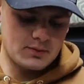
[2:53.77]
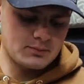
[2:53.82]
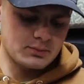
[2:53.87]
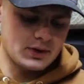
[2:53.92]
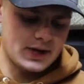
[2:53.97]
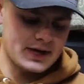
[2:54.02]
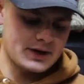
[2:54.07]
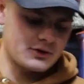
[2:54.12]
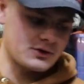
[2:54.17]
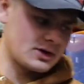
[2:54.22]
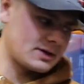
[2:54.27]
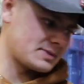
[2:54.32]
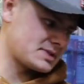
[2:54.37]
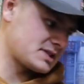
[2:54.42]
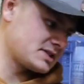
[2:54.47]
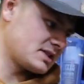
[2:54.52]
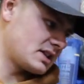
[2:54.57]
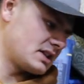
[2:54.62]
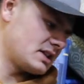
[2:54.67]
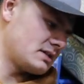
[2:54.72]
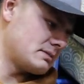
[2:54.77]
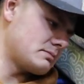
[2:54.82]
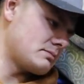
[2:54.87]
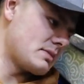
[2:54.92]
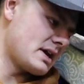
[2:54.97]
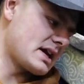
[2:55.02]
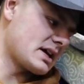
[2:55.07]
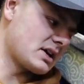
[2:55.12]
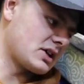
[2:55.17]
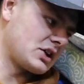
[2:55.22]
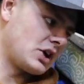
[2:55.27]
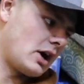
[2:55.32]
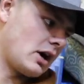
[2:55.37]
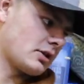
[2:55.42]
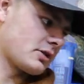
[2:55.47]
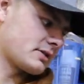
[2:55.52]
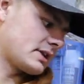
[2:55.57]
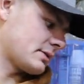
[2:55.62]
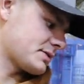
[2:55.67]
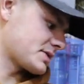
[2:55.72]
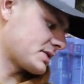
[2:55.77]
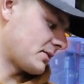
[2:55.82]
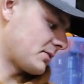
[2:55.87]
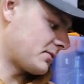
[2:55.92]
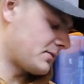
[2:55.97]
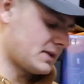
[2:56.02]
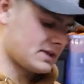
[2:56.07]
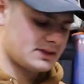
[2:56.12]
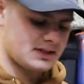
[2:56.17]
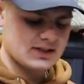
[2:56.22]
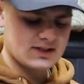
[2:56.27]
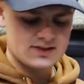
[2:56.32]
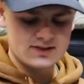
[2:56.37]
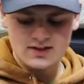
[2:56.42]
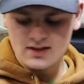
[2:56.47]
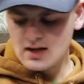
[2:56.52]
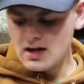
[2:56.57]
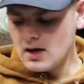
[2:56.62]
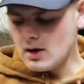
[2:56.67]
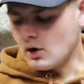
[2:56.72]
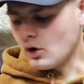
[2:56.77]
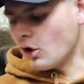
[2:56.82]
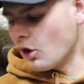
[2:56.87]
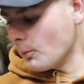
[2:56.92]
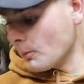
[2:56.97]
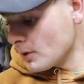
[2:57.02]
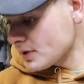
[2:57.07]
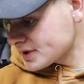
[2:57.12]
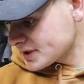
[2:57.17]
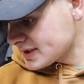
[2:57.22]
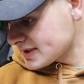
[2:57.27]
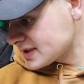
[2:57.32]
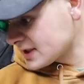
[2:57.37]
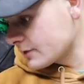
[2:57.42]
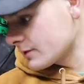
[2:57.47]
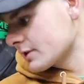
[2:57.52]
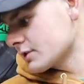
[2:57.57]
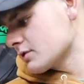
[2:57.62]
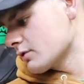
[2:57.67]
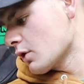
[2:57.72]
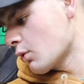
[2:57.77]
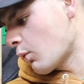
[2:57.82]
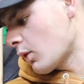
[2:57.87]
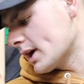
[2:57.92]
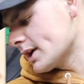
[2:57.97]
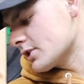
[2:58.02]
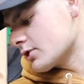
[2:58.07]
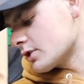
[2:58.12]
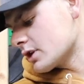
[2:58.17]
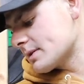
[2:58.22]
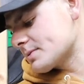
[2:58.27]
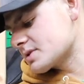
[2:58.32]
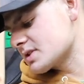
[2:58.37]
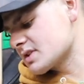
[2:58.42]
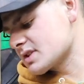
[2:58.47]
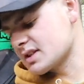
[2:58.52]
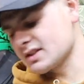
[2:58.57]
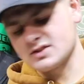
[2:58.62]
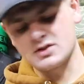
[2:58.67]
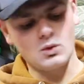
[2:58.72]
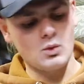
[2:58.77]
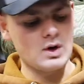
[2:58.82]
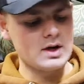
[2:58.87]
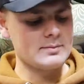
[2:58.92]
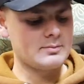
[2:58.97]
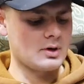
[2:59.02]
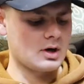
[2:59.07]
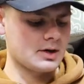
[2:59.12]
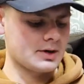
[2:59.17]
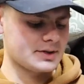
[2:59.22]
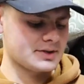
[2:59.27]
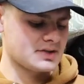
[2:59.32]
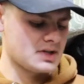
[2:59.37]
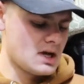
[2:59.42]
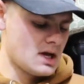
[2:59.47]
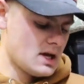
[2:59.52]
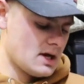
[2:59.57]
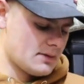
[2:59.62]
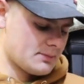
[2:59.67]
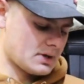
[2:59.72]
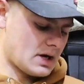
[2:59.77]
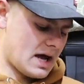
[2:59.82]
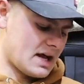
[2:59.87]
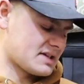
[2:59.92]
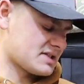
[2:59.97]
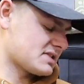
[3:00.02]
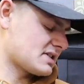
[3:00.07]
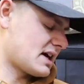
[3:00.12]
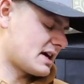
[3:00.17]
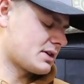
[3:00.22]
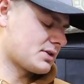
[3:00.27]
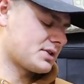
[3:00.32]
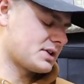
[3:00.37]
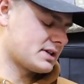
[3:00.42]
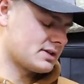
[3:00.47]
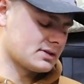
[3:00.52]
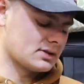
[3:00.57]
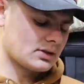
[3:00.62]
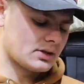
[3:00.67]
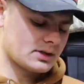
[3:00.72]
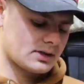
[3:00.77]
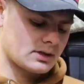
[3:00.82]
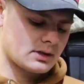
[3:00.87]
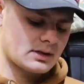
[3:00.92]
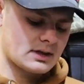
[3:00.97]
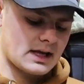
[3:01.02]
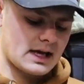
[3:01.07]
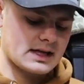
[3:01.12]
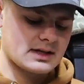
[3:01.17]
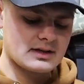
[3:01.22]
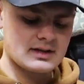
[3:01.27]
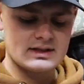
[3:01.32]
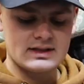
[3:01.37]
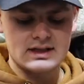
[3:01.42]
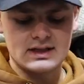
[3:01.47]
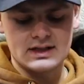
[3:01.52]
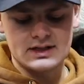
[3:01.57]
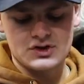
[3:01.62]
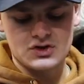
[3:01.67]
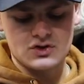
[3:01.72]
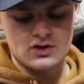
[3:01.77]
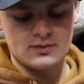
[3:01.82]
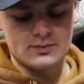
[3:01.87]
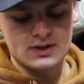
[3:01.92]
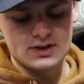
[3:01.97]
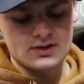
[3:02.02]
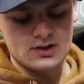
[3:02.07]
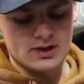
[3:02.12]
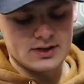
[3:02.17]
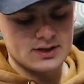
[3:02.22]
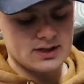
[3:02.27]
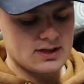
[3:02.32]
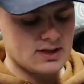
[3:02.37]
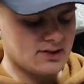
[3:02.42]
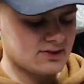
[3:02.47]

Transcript: with black grips because they didn't make a color that was gonna fit this. Almost considering doing white grips just because of the white bars, but honestly, I don't think it'd look good and it'd get extremely dirty.